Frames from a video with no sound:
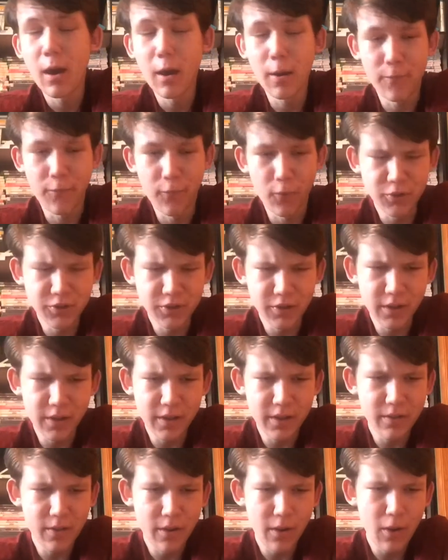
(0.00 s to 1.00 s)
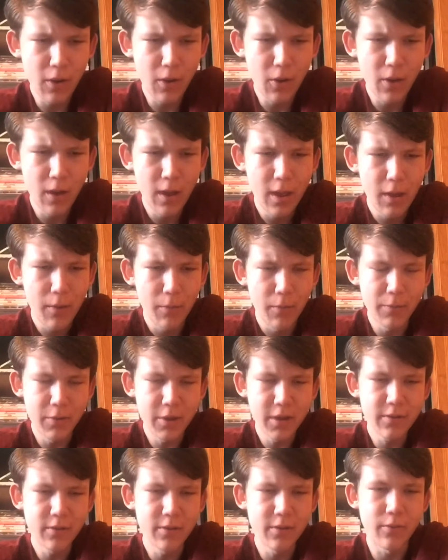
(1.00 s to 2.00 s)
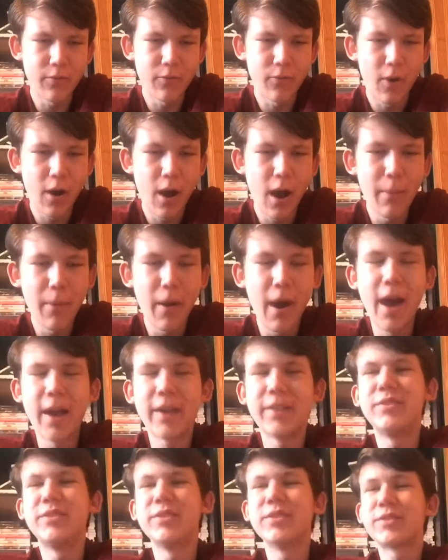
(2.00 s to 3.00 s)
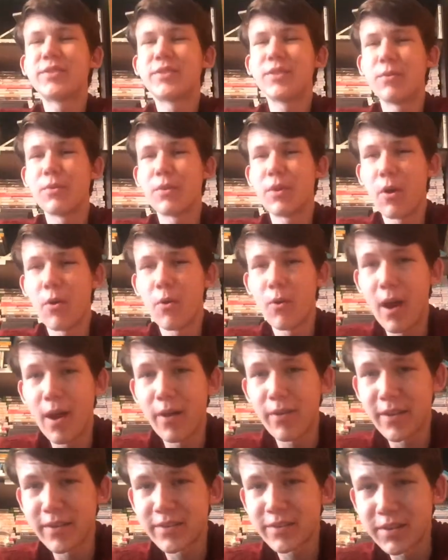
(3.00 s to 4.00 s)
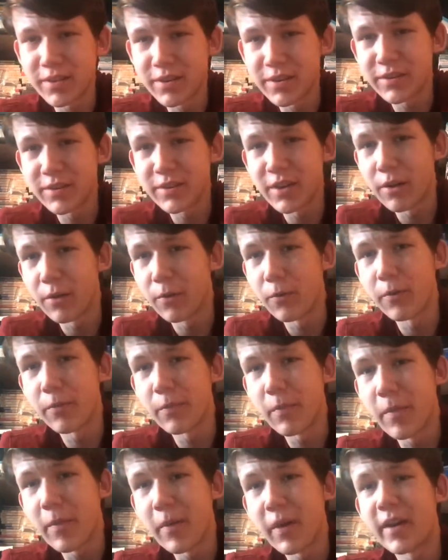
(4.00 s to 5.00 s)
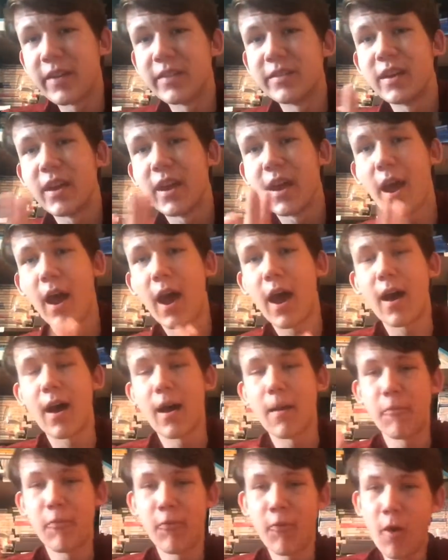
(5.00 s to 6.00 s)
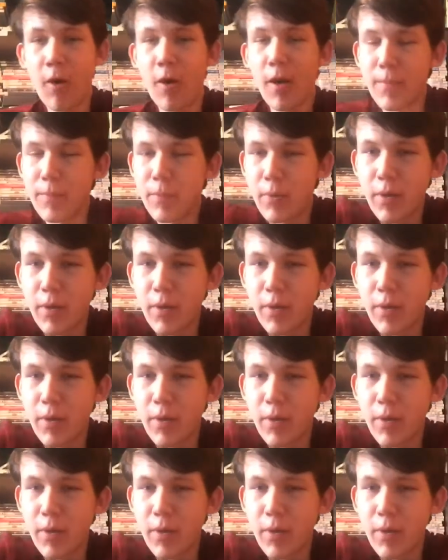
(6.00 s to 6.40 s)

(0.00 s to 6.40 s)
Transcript: Unfortunately, though, when we get to the drop, I just don't know how that's gonna settle with me because Fall Out